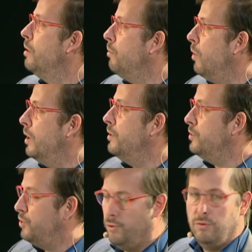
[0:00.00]
one,
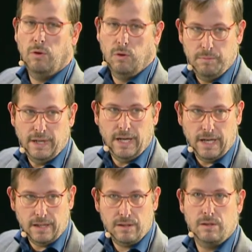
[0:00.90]
two, or many
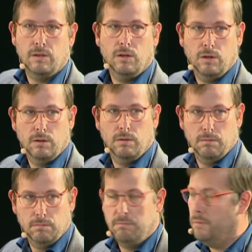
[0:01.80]
leaks,
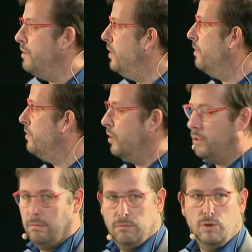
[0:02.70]
even if the,
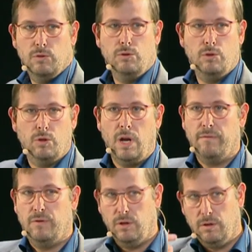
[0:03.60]
you, you don't
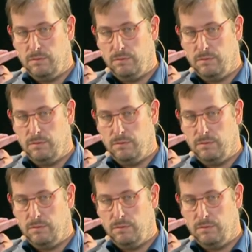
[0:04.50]
have the,